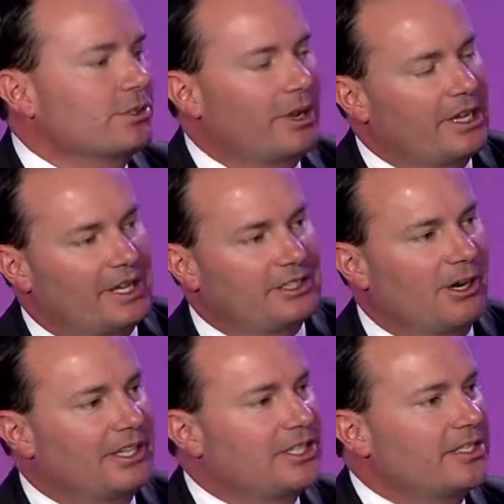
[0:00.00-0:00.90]
so I, I
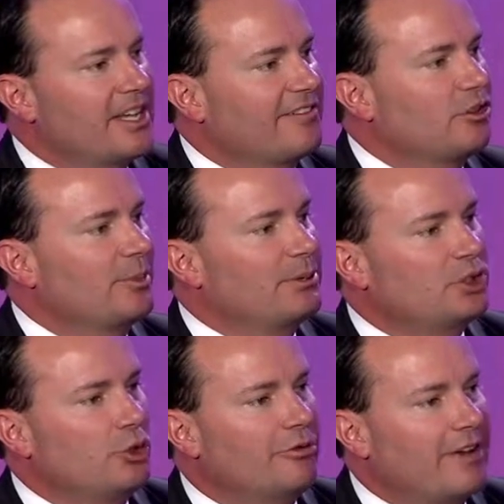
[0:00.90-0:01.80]
tried to chase after him. He was
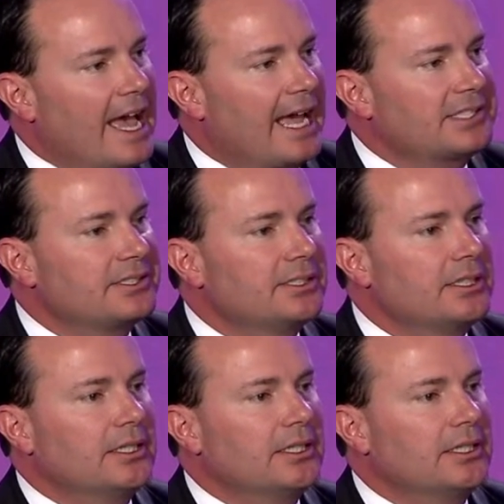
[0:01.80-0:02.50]
too fast.